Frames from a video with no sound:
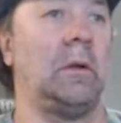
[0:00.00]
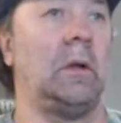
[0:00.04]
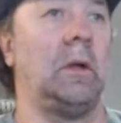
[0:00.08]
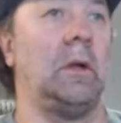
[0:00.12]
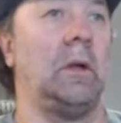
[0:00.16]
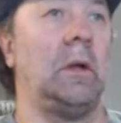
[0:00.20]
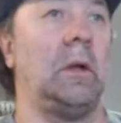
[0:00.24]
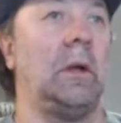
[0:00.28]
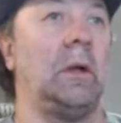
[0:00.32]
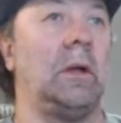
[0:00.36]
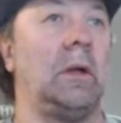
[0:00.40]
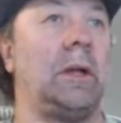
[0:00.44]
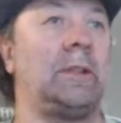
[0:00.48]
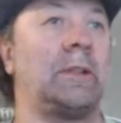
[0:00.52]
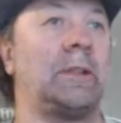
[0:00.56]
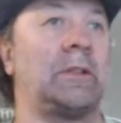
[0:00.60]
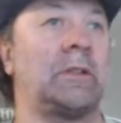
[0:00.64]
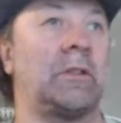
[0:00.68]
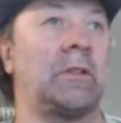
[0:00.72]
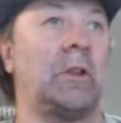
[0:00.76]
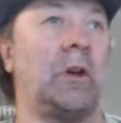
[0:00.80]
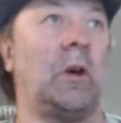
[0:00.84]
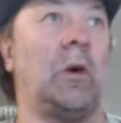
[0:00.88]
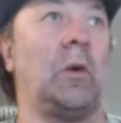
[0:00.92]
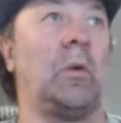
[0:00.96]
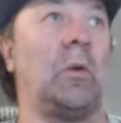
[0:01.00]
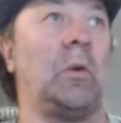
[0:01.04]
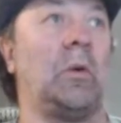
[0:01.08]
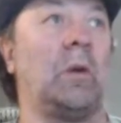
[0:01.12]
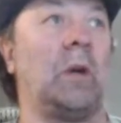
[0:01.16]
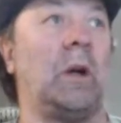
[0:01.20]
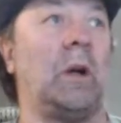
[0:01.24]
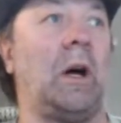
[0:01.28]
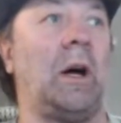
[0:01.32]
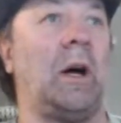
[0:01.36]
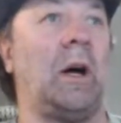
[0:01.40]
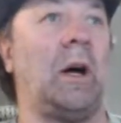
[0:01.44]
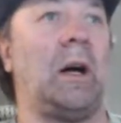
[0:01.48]
Let's go
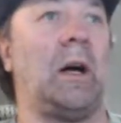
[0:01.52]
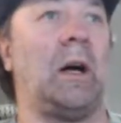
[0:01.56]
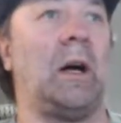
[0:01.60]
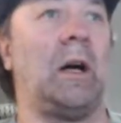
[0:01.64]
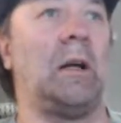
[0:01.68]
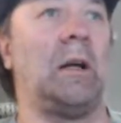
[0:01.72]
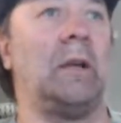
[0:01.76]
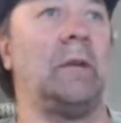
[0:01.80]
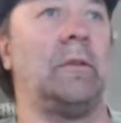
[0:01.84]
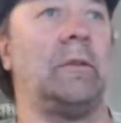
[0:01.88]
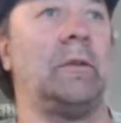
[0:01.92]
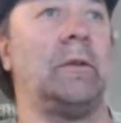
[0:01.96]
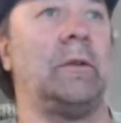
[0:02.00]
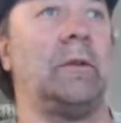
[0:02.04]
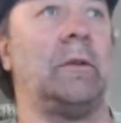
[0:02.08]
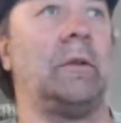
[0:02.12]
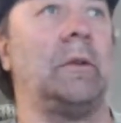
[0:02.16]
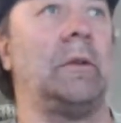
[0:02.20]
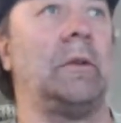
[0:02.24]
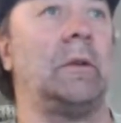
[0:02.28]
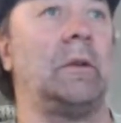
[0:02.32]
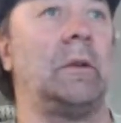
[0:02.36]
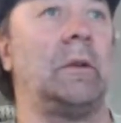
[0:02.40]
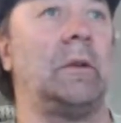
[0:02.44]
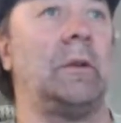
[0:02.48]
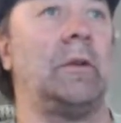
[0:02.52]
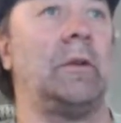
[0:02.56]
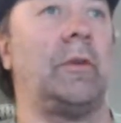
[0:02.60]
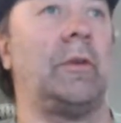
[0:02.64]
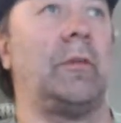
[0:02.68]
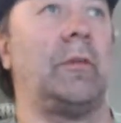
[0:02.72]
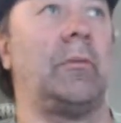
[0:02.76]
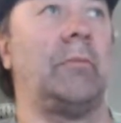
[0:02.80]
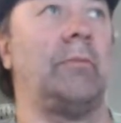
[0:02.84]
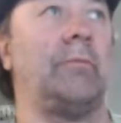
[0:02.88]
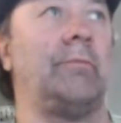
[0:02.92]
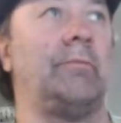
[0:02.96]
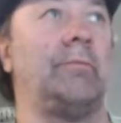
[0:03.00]
live. Because
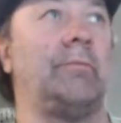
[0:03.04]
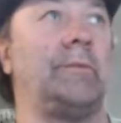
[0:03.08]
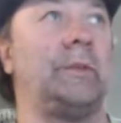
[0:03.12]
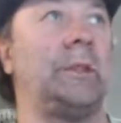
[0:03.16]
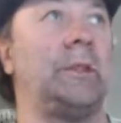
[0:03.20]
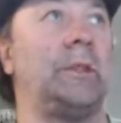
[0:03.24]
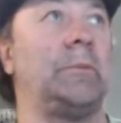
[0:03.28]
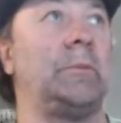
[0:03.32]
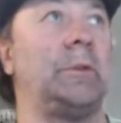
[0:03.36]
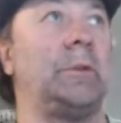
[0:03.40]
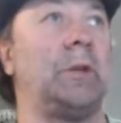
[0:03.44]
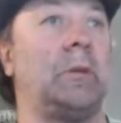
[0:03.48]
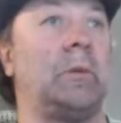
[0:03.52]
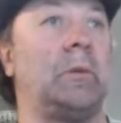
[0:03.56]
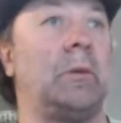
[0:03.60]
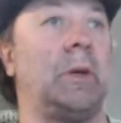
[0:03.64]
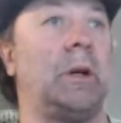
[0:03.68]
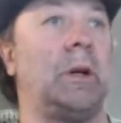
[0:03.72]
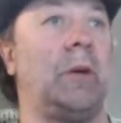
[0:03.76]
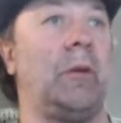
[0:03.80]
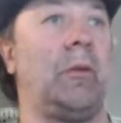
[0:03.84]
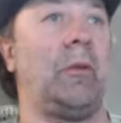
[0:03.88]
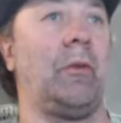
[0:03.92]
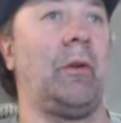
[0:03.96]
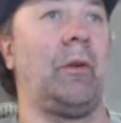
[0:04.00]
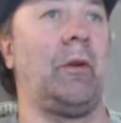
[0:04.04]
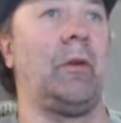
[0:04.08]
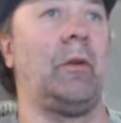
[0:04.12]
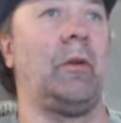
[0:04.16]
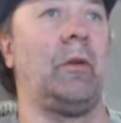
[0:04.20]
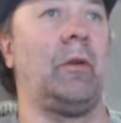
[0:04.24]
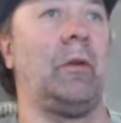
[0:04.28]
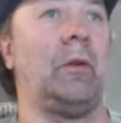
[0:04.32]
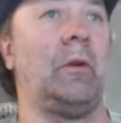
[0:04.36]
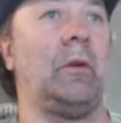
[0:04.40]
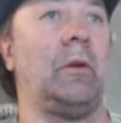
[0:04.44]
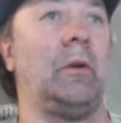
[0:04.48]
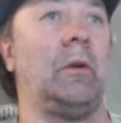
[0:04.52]
seems no one else is.
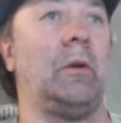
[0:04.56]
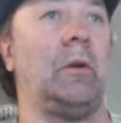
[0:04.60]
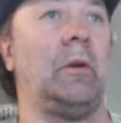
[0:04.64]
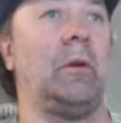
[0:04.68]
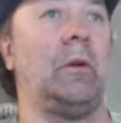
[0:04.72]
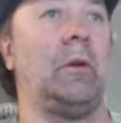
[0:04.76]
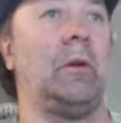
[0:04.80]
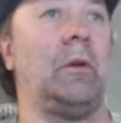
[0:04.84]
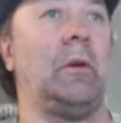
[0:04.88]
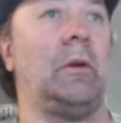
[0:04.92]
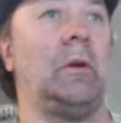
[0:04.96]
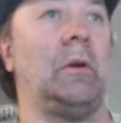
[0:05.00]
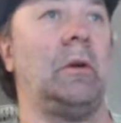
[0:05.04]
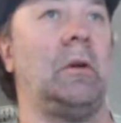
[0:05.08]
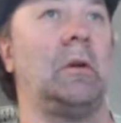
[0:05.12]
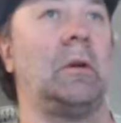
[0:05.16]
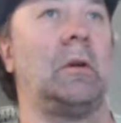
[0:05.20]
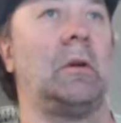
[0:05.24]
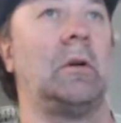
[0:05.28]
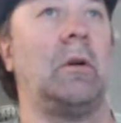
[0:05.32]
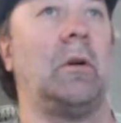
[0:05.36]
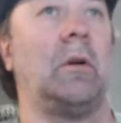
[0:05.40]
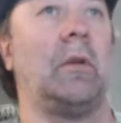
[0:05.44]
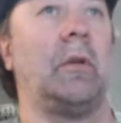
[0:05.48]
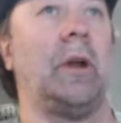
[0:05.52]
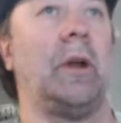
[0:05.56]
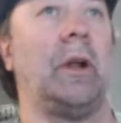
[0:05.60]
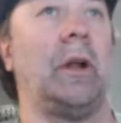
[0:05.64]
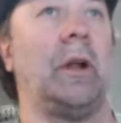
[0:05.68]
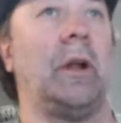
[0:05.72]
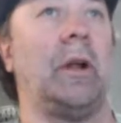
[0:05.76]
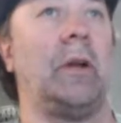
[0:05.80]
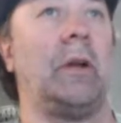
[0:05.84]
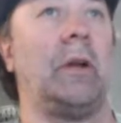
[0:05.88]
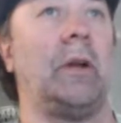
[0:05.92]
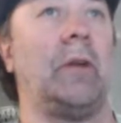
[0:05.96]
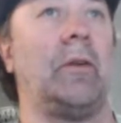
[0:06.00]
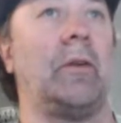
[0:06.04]
Of course, now that I
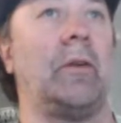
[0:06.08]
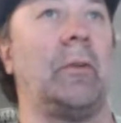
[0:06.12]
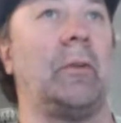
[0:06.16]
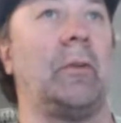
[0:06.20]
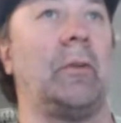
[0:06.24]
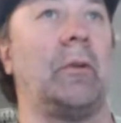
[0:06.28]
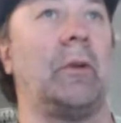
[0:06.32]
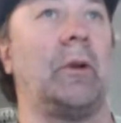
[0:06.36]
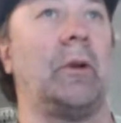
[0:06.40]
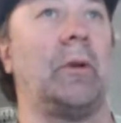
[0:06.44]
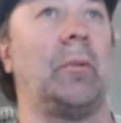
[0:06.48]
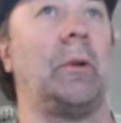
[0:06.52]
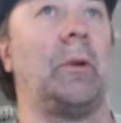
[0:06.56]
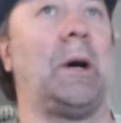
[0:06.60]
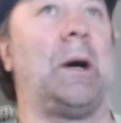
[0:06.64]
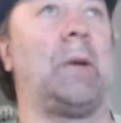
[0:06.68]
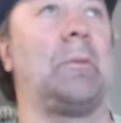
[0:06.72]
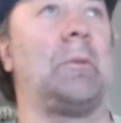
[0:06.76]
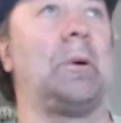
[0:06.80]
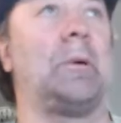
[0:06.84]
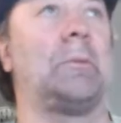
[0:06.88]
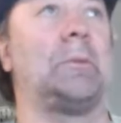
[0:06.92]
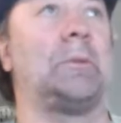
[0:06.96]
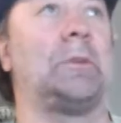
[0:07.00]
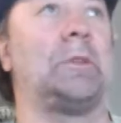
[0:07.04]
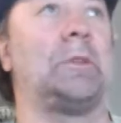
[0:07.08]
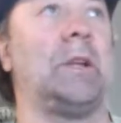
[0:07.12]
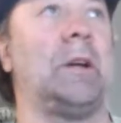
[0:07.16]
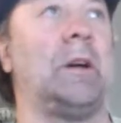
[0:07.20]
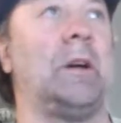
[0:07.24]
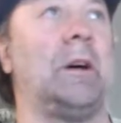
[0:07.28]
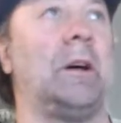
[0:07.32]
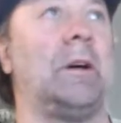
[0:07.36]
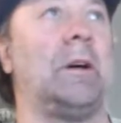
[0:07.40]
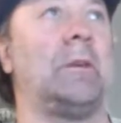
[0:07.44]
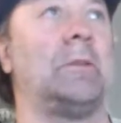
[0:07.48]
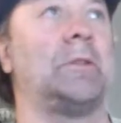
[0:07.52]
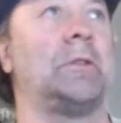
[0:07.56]
did it, someone's going to pop up and say, oh,
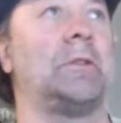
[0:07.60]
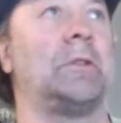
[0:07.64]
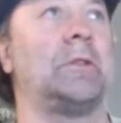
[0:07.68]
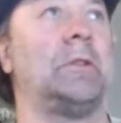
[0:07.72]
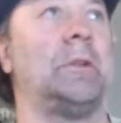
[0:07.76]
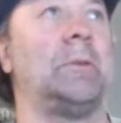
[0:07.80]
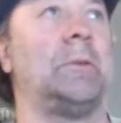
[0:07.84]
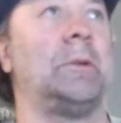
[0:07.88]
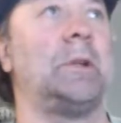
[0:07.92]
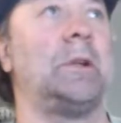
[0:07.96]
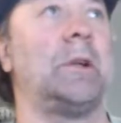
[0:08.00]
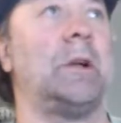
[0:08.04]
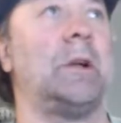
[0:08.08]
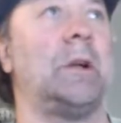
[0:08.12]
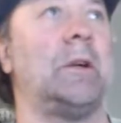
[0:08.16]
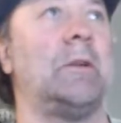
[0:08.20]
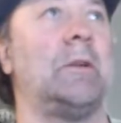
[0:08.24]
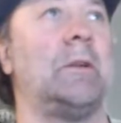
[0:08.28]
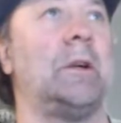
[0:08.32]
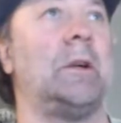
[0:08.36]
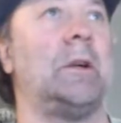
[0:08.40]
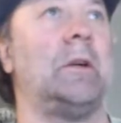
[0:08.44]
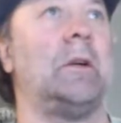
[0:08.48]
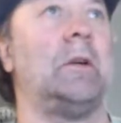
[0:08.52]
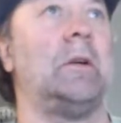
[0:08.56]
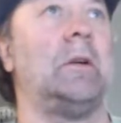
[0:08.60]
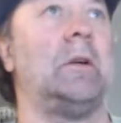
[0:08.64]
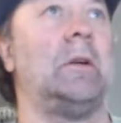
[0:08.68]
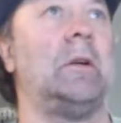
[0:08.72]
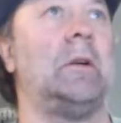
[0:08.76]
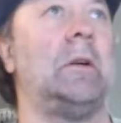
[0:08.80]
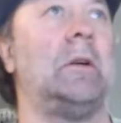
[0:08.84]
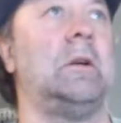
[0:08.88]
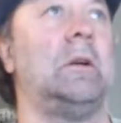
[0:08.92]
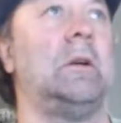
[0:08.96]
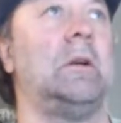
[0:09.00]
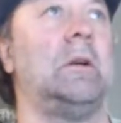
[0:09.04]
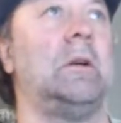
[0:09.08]
I was streaming tonight,
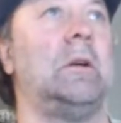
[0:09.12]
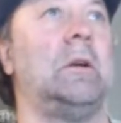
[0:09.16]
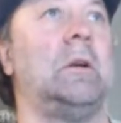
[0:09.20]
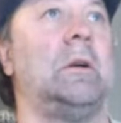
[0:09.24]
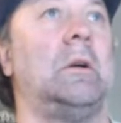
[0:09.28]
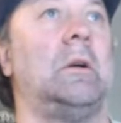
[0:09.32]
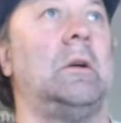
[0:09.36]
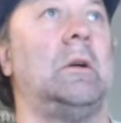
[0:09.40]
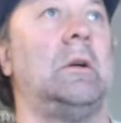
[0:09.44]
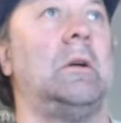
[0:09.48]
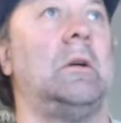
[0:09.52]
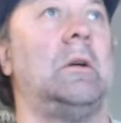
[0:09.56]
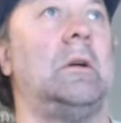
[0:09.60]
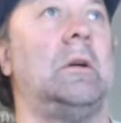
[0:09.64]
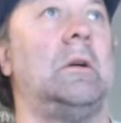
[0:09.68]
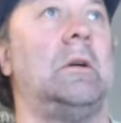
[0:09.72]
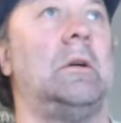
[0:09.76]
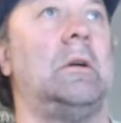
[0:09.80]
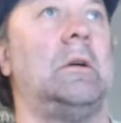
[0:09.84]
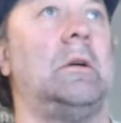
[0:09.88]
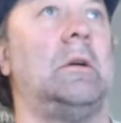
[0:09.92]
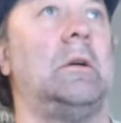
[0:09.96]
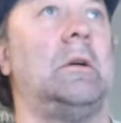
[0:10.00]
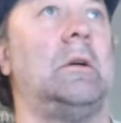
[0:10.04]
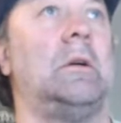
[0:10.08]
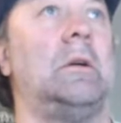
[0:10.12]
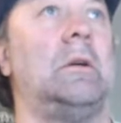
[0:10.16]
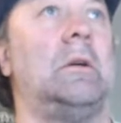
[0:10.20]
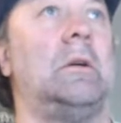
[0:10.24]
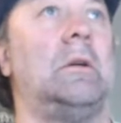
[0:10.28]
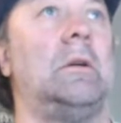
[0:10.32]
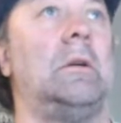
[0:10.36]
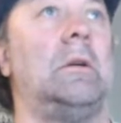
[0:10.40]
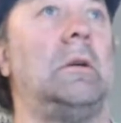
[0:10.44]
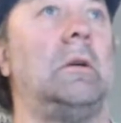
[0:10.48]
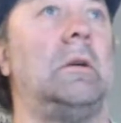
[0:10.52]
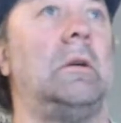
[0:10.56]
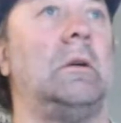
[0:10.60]
right?
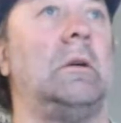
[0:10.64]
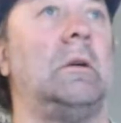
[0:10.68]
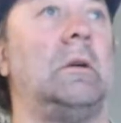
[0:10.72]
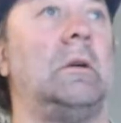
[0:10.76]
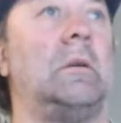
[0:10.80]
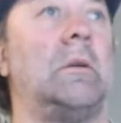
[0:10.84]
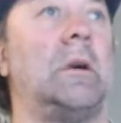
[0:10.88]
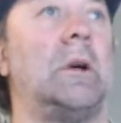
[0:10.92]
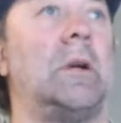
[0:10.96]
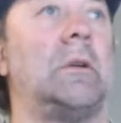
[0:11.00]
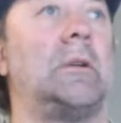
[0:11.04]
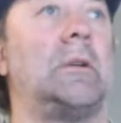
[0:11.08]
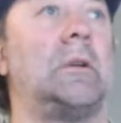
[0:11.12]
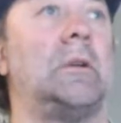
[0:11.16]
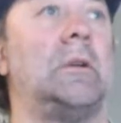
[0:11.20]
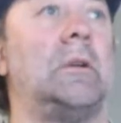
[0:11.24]
Watch.